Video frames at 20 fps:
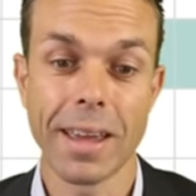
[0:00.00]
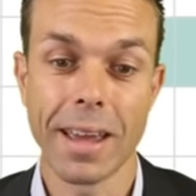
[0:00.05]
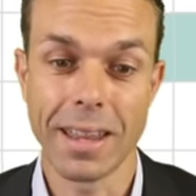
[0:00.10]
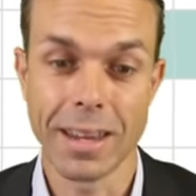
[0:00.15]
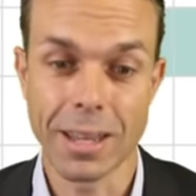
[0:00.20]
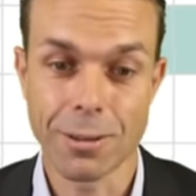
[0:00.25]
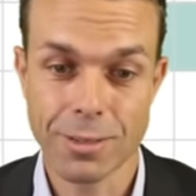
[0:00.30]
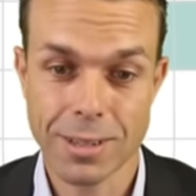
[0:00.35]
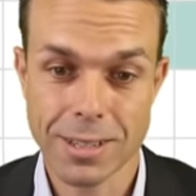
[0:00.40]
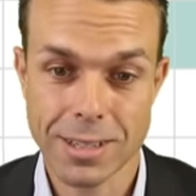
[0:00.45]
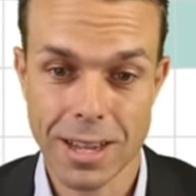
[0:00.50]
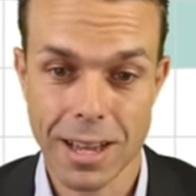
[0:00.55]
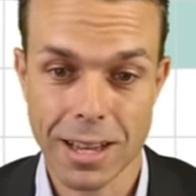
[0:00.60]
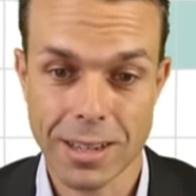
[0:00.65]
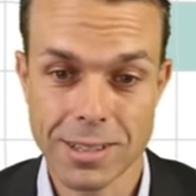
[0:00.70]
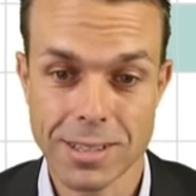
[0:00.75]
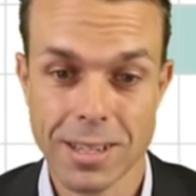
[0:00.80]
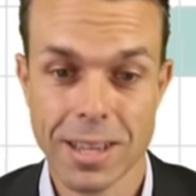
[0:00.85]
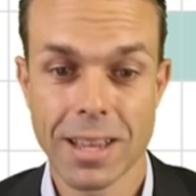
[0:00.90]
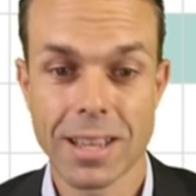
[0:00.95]
And if it
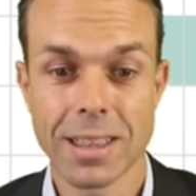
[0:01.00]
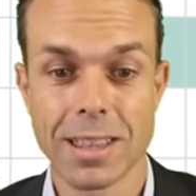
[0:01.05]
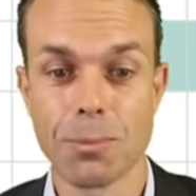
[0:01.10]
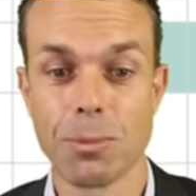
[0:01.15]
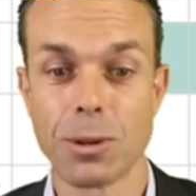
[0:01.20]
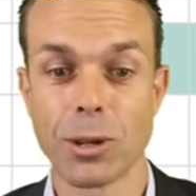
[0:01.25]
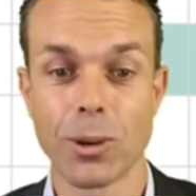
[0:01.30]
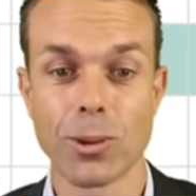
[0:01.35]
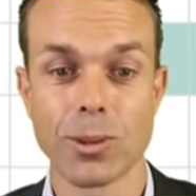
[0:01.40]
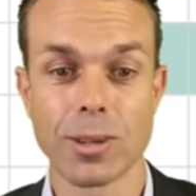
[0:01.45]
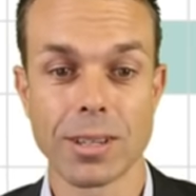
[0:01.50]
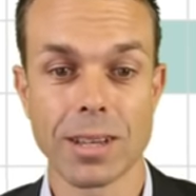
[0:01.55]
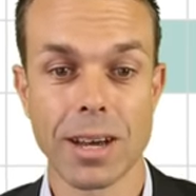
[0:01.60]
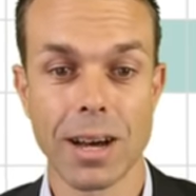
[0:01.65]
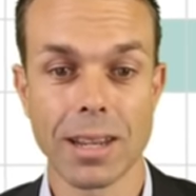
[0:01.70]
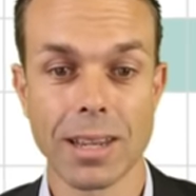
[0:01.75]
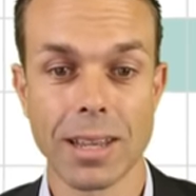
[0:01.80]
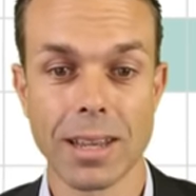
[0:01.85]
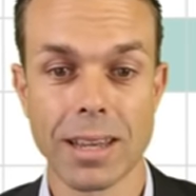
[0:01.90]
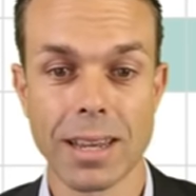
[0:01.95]
does, then we're going to
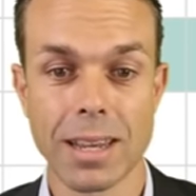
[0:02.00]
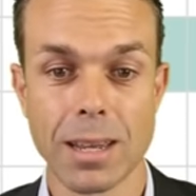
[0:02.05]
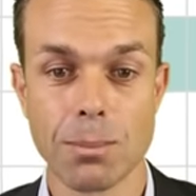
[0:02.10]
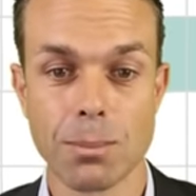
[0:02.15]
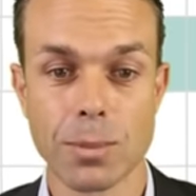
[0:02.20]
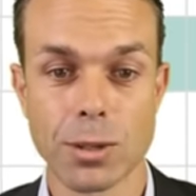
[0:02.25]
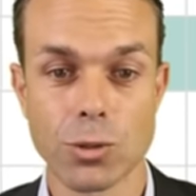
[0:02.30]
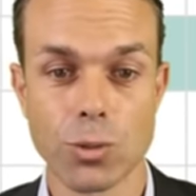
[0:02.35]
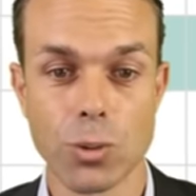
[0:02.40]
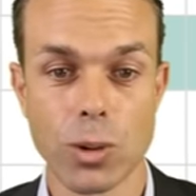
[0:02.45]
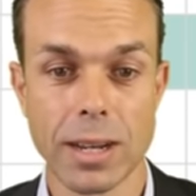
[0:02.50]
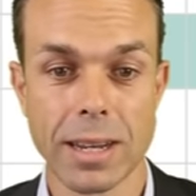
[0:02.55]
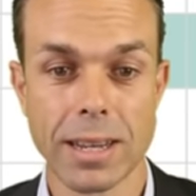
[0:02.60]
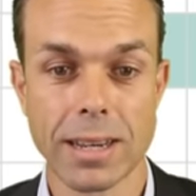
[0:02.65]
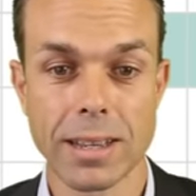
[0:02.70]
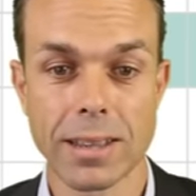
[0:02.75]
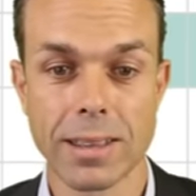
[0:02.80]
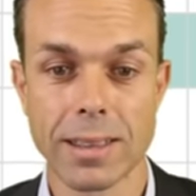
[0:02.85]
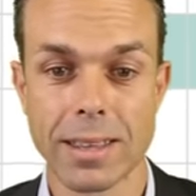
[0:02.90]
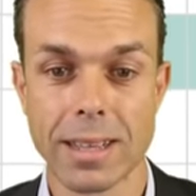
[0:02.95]
color in
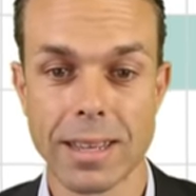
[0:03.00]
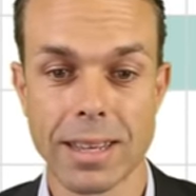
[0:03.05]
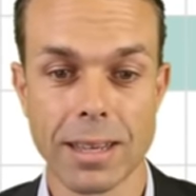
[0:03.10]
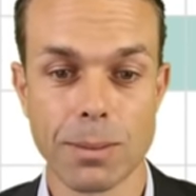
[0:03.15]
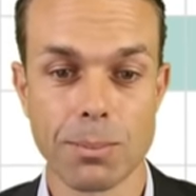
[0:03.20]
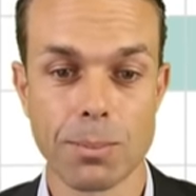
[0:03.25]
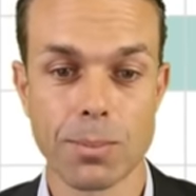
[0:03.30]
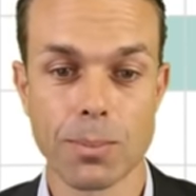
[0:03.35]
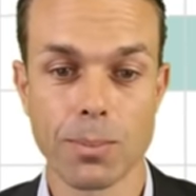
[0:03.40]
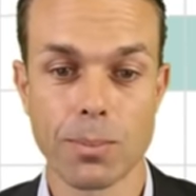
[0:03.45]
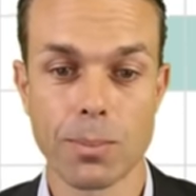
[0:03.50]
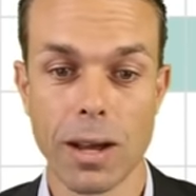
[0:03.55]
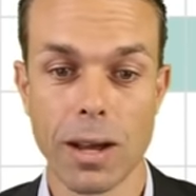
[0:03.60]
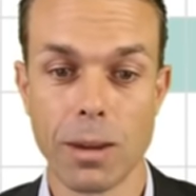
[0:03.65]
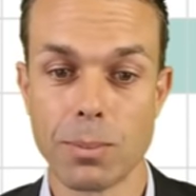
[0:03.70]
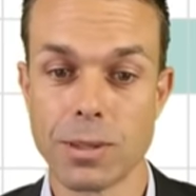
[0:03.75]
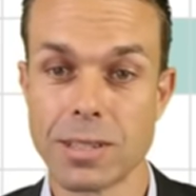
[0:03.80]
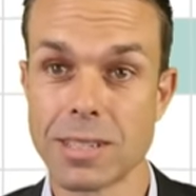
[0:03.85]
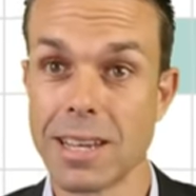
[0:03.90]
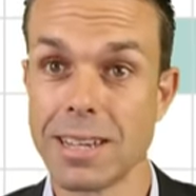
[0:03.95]
between the
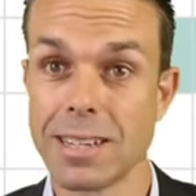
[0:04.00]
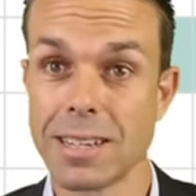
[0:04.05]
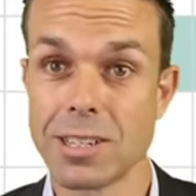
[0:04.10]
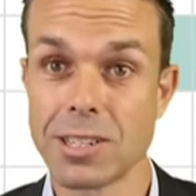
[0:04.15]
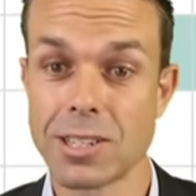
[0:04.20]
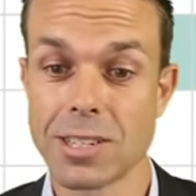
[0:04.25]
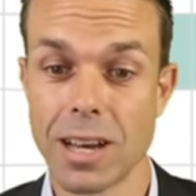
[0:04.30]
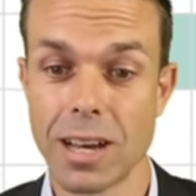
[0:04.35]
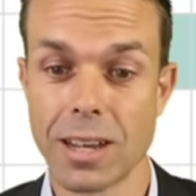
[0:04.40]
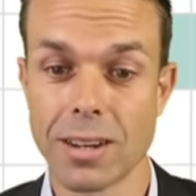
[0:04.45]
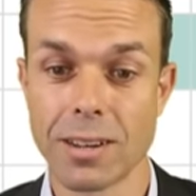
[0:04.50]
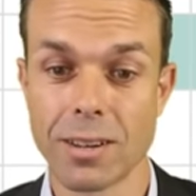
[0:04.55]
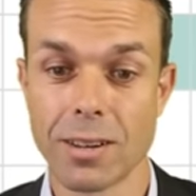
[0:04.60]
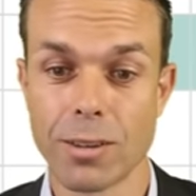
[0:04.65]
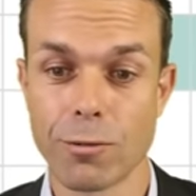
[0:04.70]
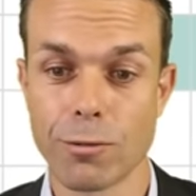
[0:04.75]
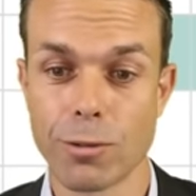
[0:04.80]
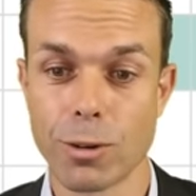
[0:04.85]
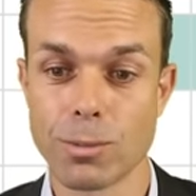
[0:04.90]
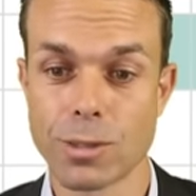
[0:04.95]
percentage done
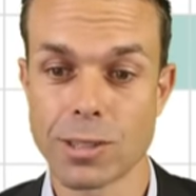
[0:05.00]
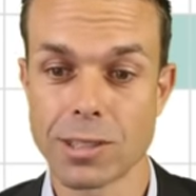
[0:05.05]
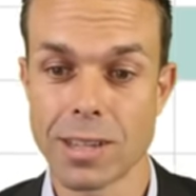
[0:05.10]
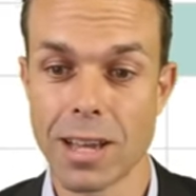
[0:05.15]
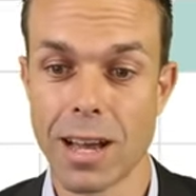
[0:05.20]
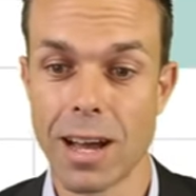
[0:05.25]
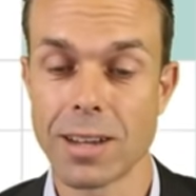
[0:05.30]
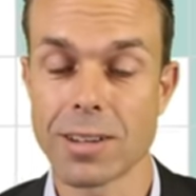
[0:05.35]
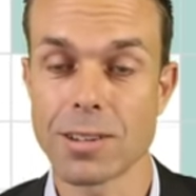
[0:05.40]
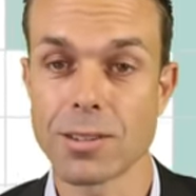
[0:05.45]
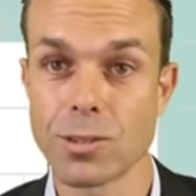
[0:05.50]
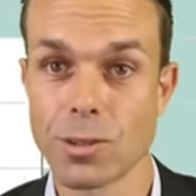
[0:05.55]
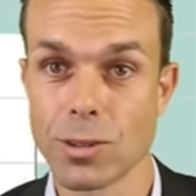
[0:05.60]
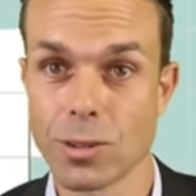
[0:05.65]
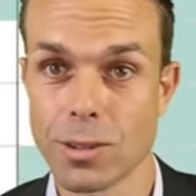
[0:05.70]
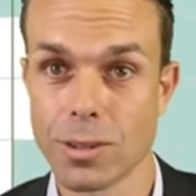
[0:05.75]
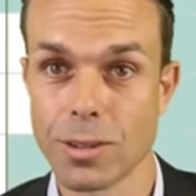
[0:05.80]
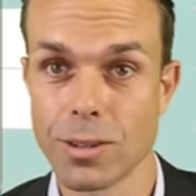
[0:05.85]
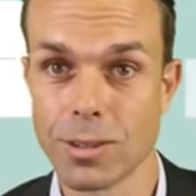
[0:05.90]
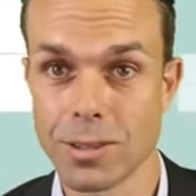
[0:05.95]
from start
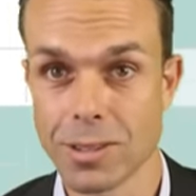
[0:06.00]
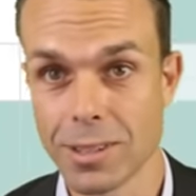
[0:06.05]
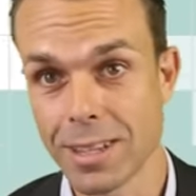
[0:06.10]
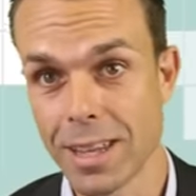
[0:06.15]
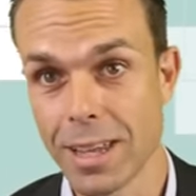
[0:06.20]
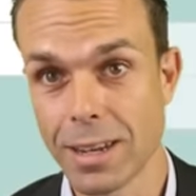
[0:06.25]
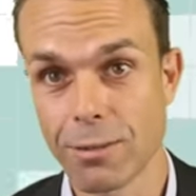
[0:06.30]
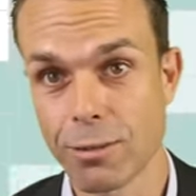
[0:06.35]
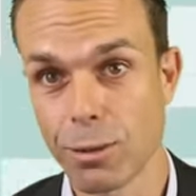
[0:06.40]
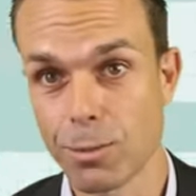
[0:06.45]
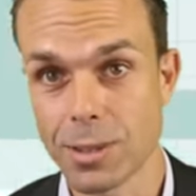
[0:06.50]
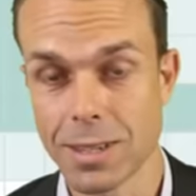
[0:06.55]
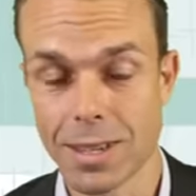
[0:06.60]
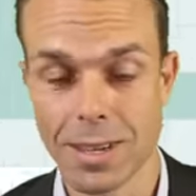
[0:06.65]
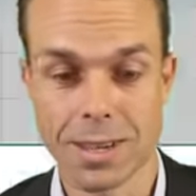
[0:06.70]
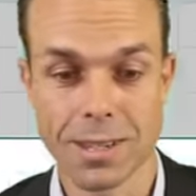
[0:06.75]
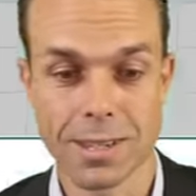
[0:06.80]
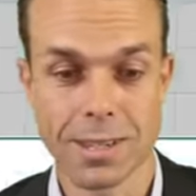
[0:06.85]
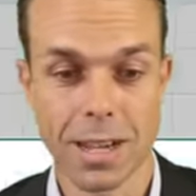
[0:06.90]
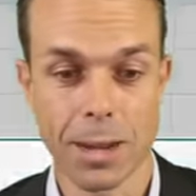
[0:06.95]
to the end of the
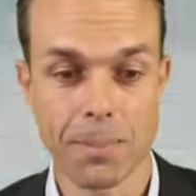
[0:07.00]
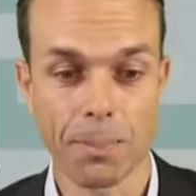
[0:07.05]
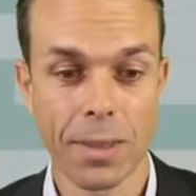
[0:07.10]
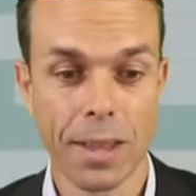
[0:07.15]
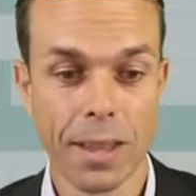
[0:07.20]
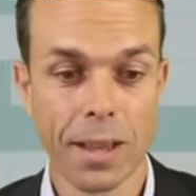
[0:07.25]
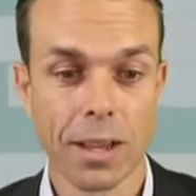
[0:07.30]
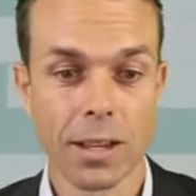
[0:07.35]
percentage done.